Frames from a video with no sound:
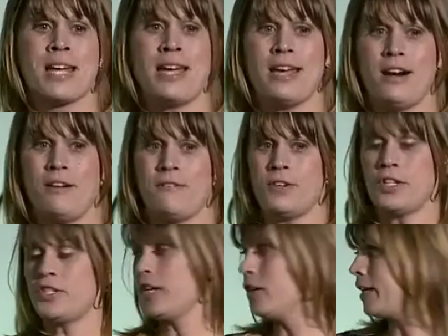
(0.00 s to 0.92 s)
and our
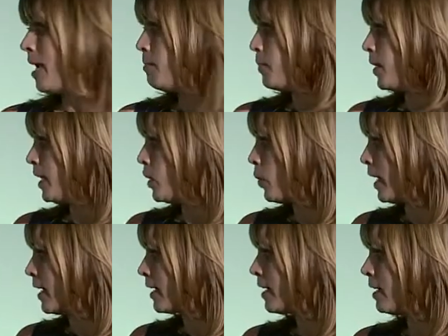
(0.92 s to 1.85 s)
first sale came pretty
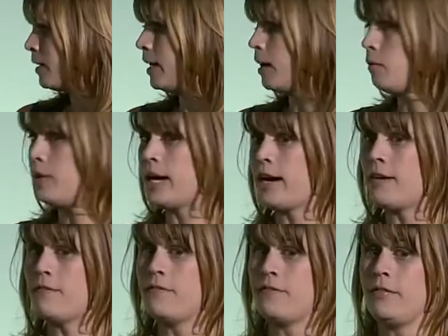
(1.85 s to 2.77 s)
quick. Now we
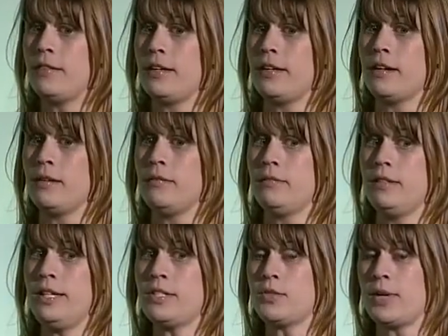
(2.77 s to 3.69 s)
have, like, at
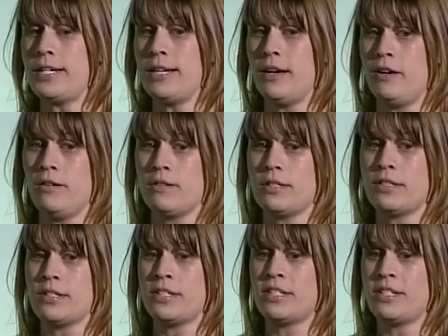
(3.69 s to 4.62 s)
least right now,
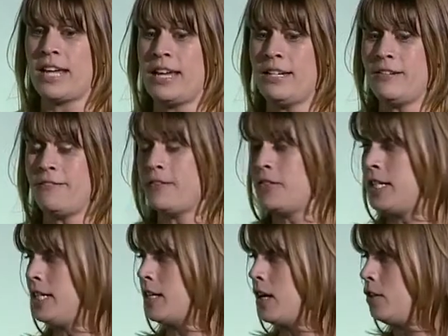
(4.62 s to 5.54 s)
10 to
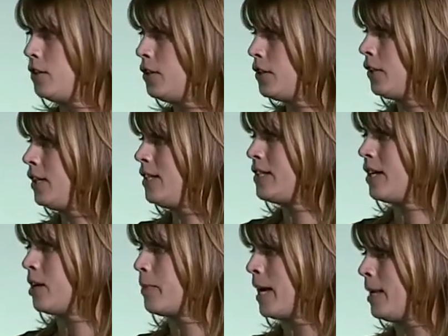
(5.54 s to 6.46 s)
15 other utilities in
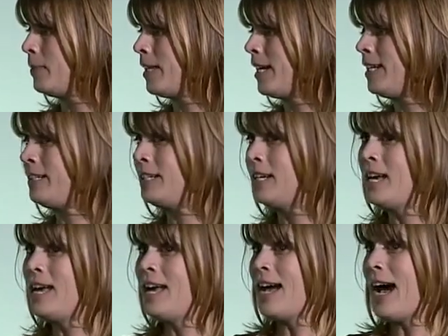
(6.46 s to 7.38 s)
our pipeline.
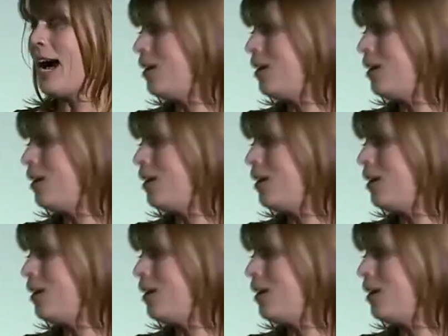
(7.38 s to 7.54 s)
I